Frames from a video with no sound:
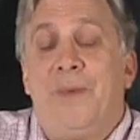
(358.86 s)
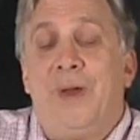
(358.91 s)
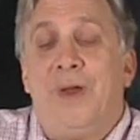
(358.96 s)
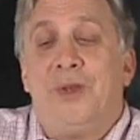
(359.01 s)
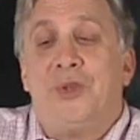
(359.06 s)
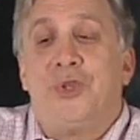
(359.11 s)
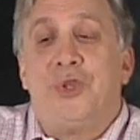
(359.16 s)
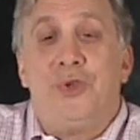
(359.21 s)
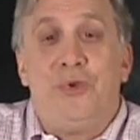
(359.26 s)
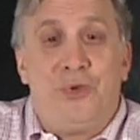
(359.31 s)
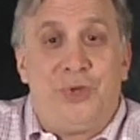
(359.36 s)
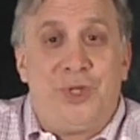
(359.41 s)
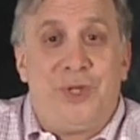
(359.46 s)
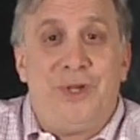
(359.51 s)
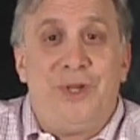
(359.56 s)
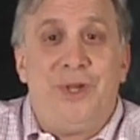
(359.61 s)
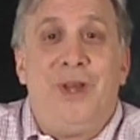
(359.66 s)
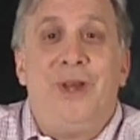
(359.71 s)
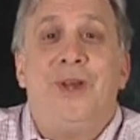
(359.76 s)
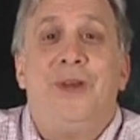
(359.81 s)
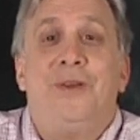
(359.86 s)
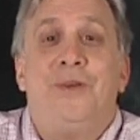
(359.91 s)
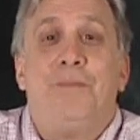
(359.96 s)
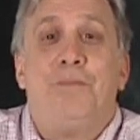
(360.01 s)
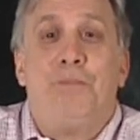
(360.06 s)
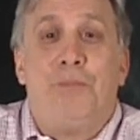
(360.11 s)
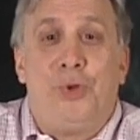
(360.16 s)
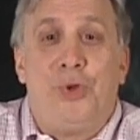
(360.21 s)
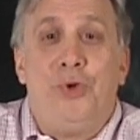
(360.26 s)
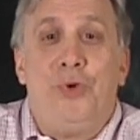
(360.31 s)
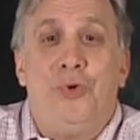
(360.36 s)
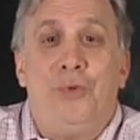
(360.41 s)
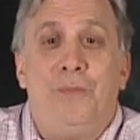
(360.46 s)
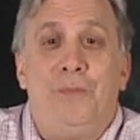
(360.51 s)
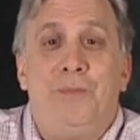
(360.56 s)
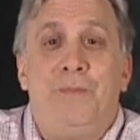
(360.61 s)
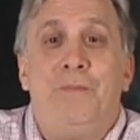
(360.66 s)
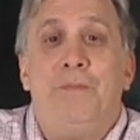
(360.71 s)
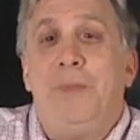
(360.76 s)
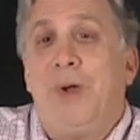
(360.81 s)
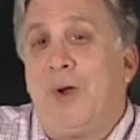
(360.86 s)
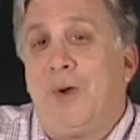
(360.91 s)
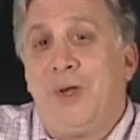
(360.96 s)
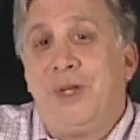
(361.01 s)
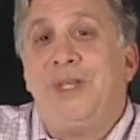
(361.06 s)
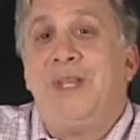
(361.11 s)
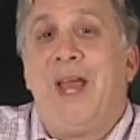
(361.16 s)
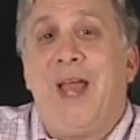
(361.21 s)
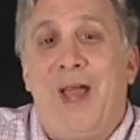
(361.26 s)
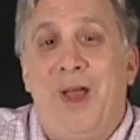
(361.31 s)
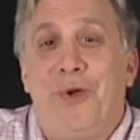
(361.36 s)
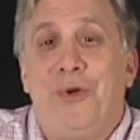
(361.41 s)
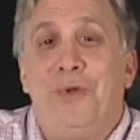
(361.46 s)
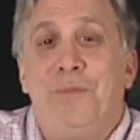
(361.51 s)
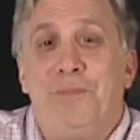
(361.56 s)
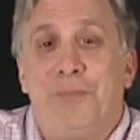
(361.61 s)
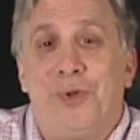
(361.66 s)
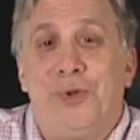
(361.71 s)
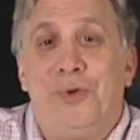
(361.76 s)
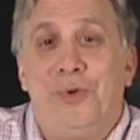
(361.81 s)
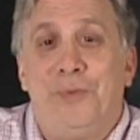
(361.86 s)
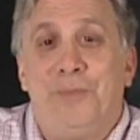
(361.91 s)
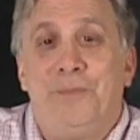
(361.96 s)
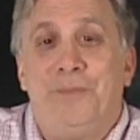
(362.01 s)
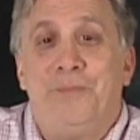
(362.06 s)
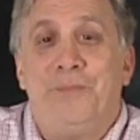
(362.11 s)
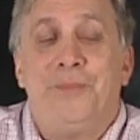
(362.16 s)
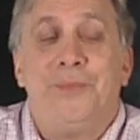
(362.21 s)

Susan Bloom, married to Alan Bloom,